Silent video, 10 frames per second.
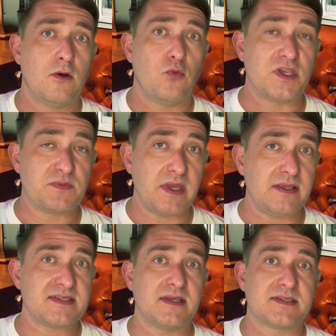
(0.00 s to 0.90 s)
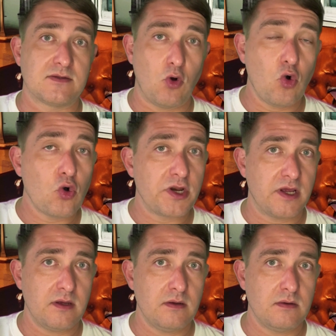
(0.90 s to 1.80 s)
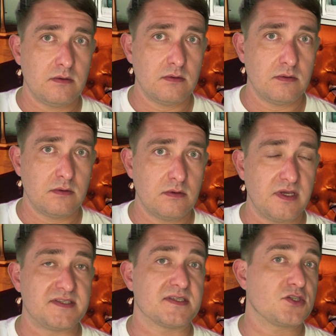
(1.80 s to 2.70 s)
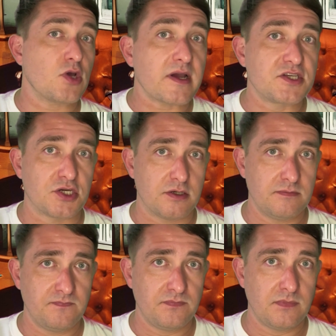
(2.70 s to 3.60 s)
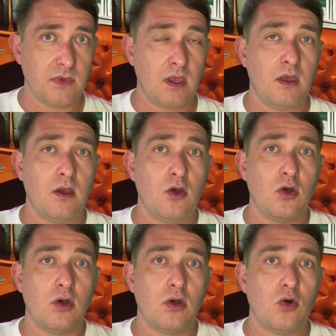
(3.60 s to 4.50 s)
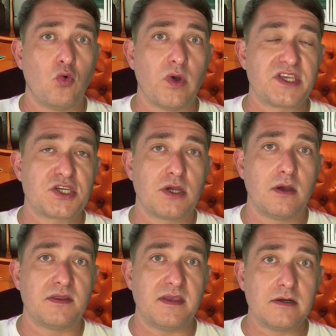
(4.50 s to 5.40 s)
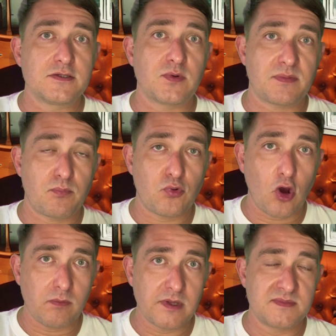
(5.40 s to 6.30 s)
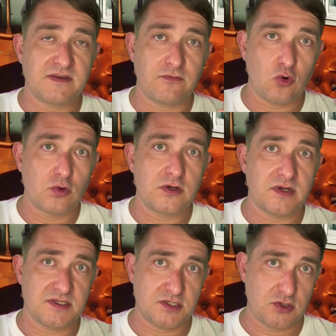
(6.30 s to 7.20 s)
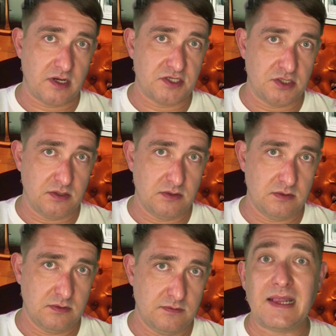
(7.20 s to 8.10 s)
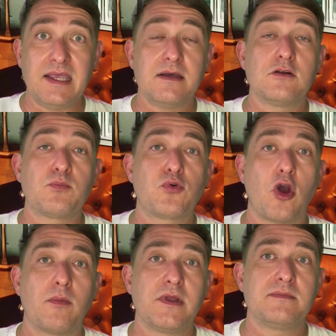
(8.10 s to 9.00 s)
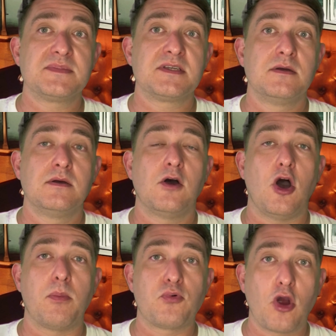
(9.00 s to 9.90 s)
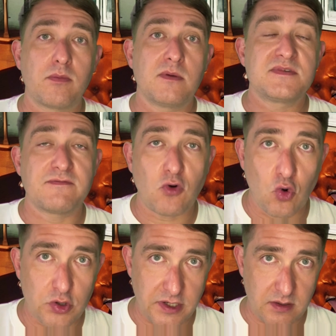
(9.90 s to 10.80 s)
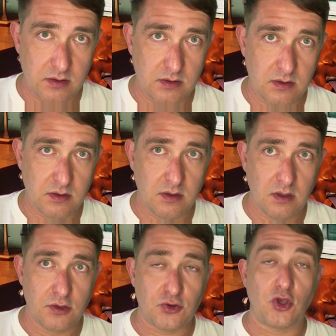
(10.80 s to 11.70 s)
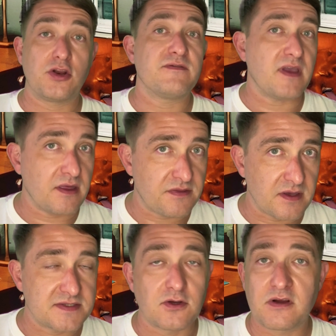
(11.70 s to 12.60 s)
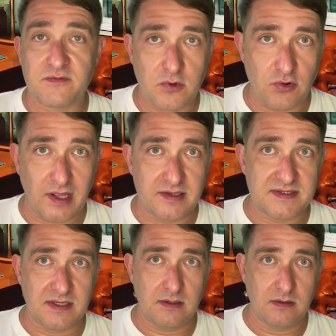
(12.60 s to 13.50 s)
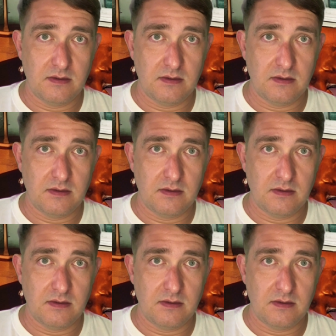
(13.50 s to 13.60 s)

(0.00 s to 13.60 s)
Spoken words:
which means it's an order, it's a structure, which deals with problems of order and structure. Legal problems are problems of order, not of ethics, not of morality.